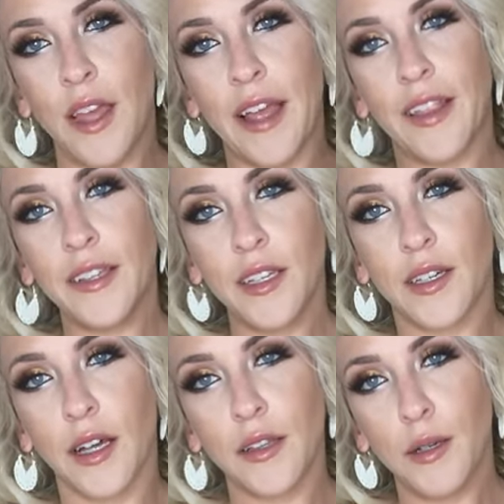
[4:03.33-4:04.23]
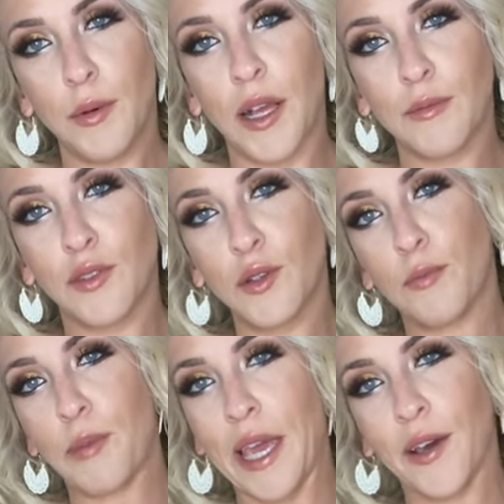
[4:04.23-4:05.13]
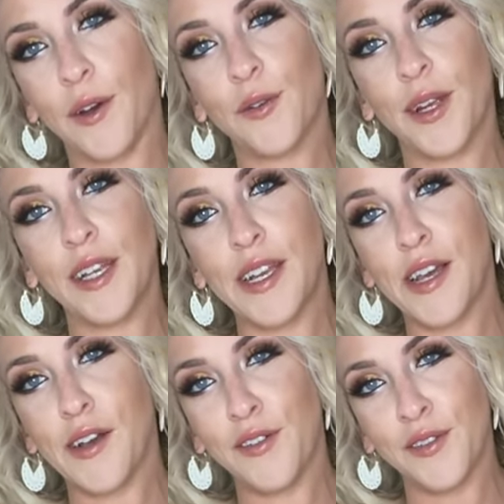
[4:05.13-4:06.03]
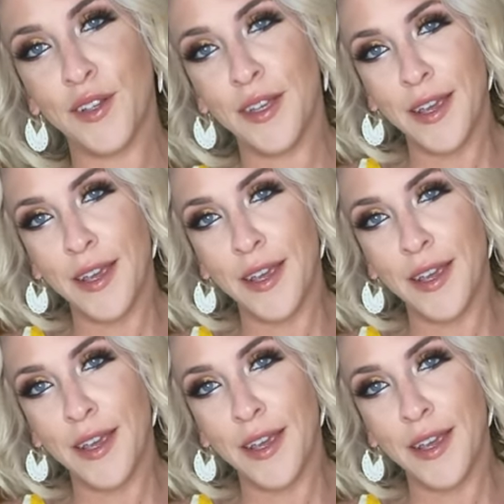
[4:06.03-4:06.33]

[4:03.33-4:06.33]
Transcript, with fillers: I like the color, but I'm so pale right now.